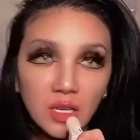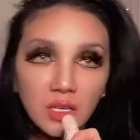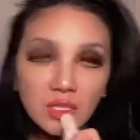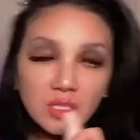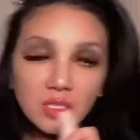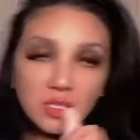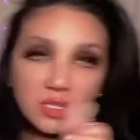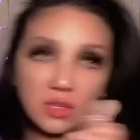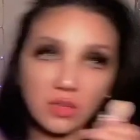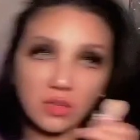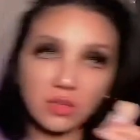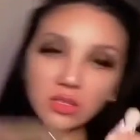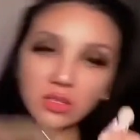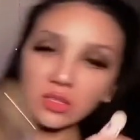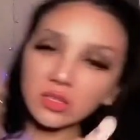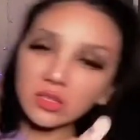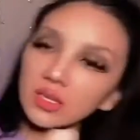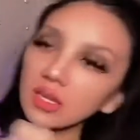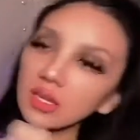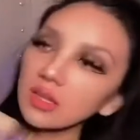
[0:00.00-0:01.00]
So
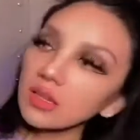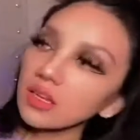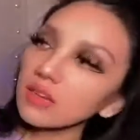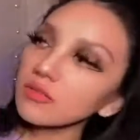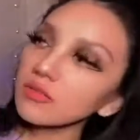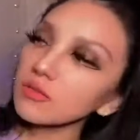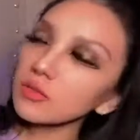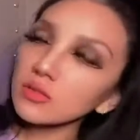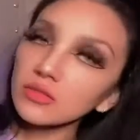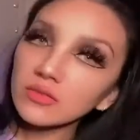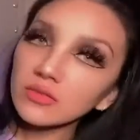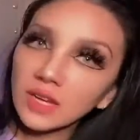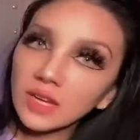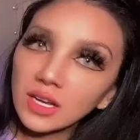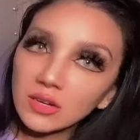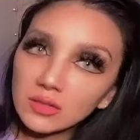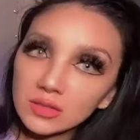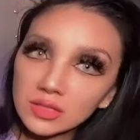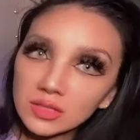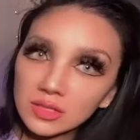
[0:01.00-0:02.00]
you get like 4
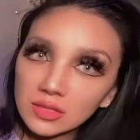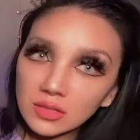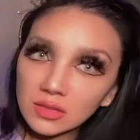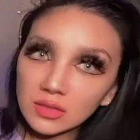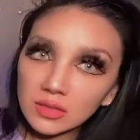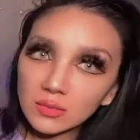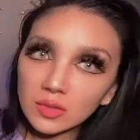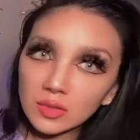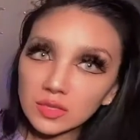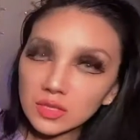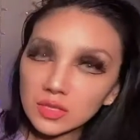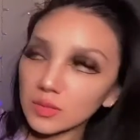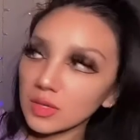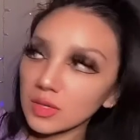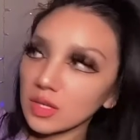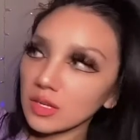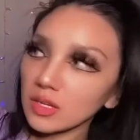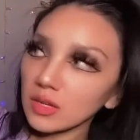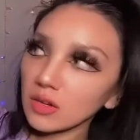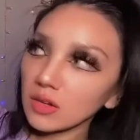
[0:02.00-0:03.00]
flowers on the bottom, and
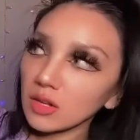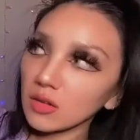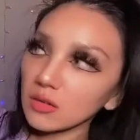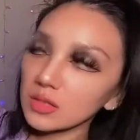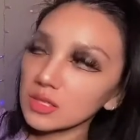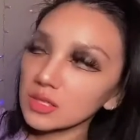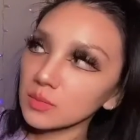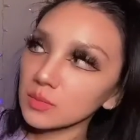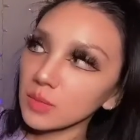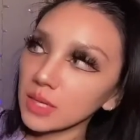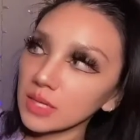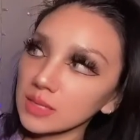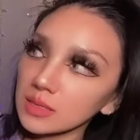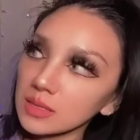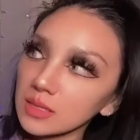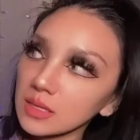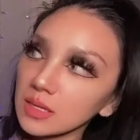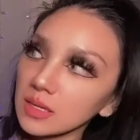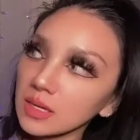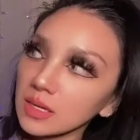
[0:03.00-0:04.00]
then you got all this space,
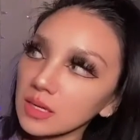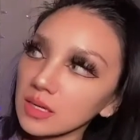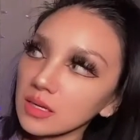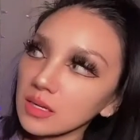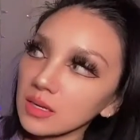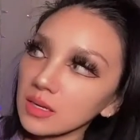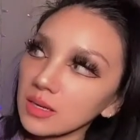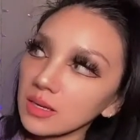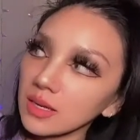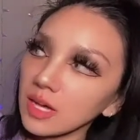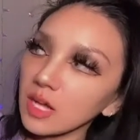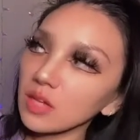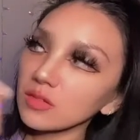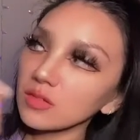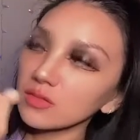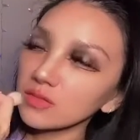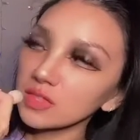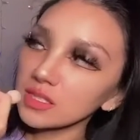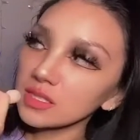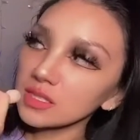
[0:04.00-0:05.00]
and then you get
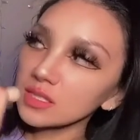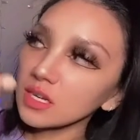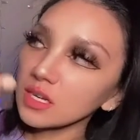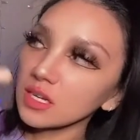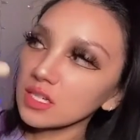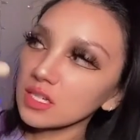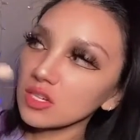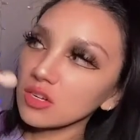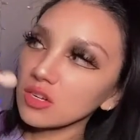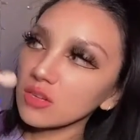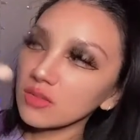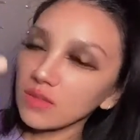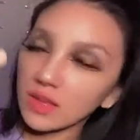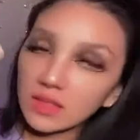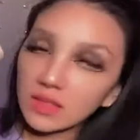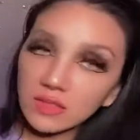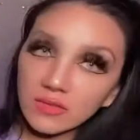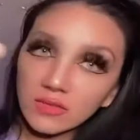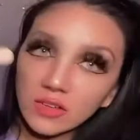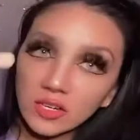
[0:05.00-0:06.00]
LVs cut off at
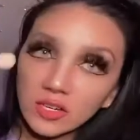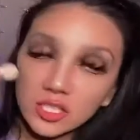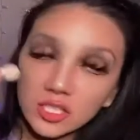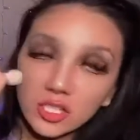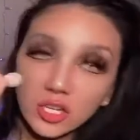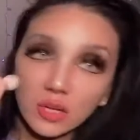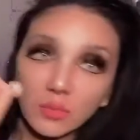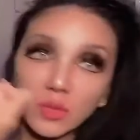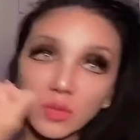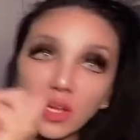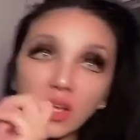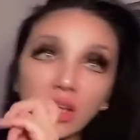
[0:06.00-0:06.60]
the very top.